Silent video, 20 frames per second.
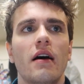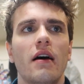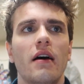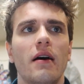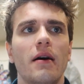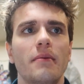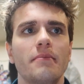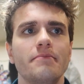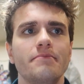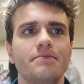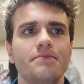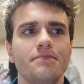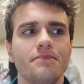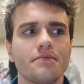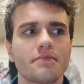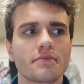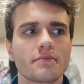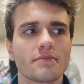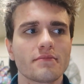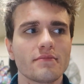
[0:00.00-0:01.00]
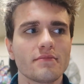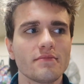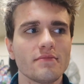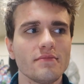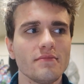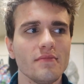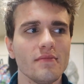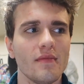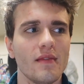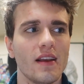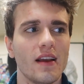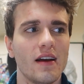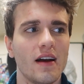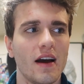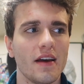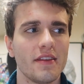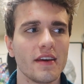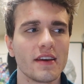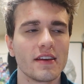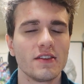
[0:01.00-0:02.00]

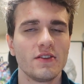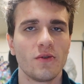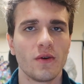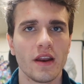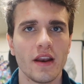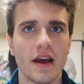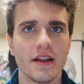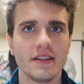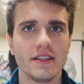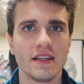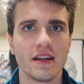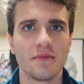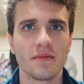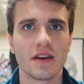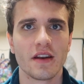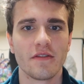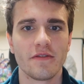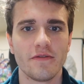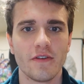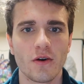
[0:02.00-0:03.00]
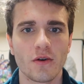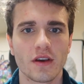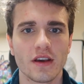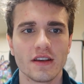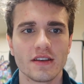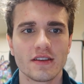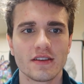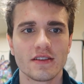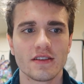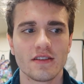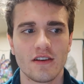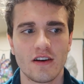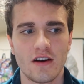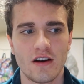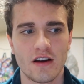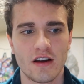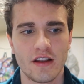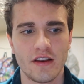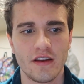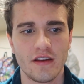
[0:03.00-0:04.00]
I think in 2019, I'm going to focus
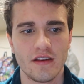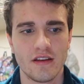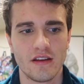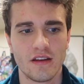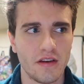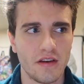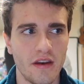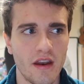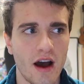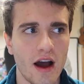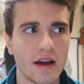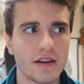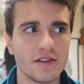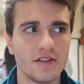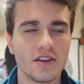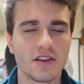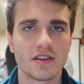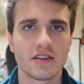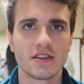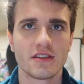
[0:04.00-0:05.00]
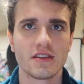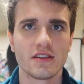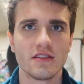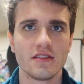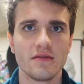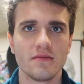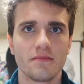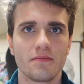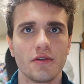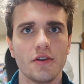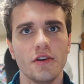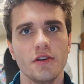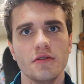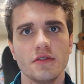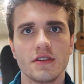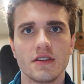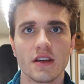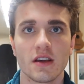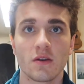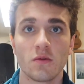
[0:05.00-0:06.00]
on not just
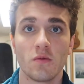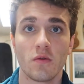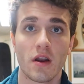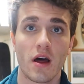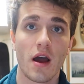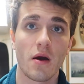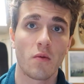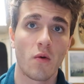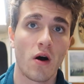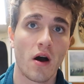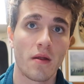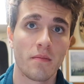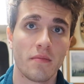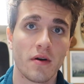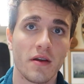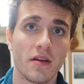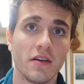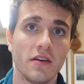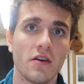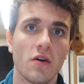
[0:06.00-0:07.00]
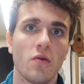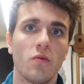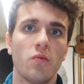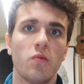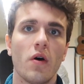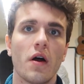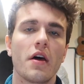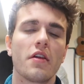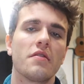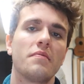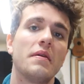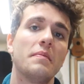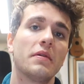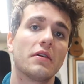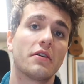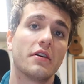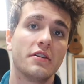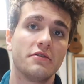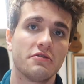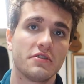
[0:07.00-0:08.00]
producing what I want, but, you know, what other
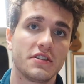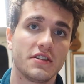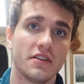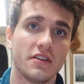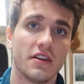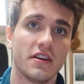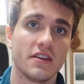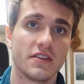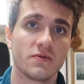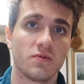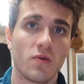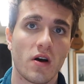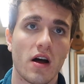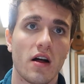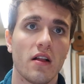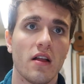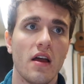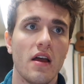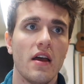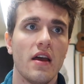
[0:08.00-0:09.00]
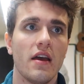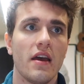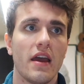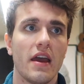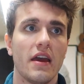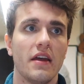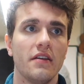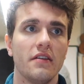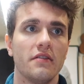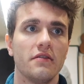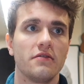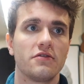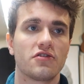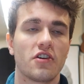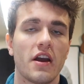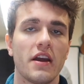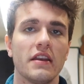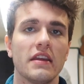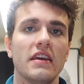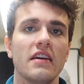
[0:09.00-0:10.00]
people are interested in as well, and
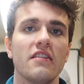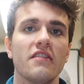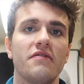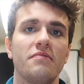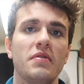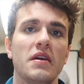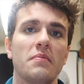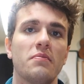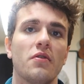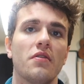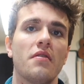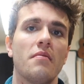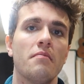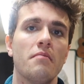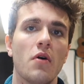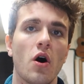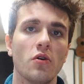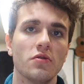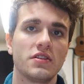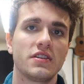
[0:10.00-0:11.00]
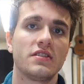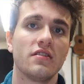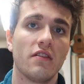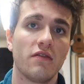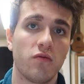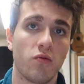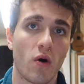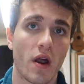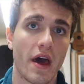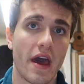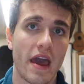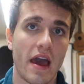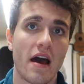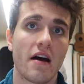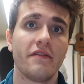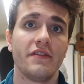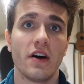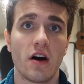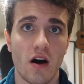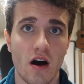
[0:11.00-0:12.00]
try and give people the most of what I
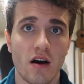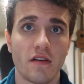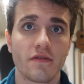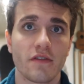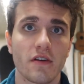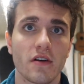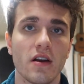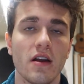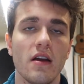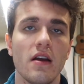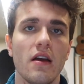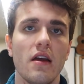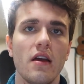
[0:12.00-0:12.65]
have to offer.